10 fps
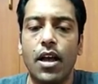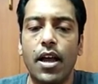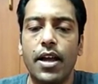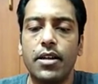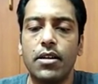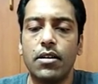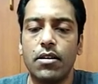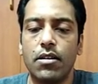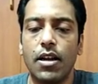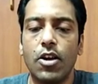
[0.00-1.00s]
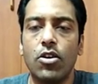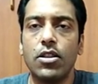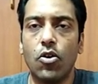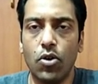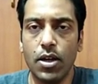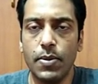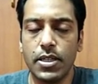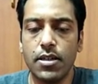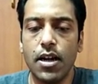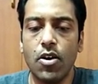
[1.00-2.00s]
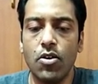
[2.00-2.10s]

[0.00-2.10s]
and click on the OK button